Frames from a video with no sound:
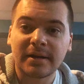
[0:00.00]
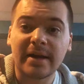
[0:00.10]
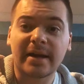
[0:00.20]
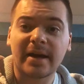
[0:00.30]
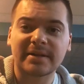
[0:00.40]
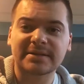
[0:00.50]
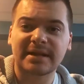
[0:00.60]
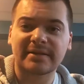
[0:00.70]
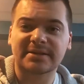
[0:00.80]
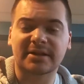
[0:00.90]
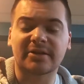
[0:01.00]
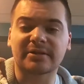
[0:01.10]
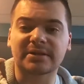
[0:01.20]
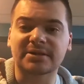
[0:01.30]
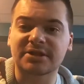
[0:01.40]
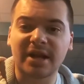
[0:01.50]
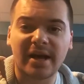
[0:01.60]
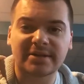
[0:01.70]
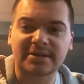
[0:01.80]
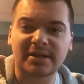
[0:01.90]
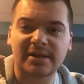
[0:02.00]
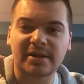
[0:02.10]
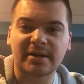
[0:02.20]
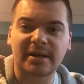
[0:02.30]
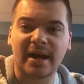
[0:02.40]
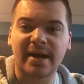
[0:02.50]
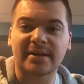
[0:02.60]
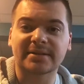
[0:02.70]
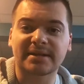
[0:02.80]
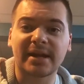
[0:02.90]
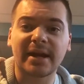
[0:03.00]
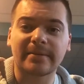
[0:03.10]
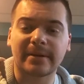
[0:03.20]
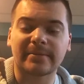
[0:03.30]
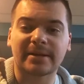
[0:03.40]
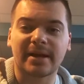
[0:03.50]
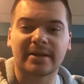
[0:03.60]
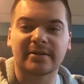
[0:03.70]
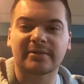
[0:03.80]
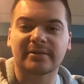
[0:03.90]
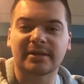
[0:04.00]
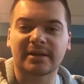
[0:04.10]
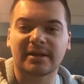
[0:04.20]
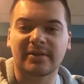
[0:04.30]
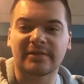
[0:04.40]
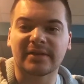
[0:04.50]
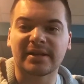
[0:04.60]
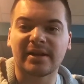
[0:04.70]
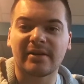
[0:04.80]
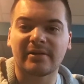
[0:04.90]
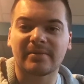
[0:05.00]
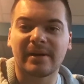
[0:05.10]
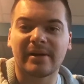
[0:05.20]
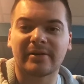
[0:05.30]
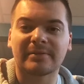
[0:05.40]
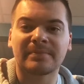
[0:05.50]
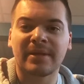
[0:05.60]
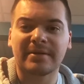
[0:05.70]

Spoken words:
Hey guys, how's it going? Josh here, and today I'm coming at you with a video about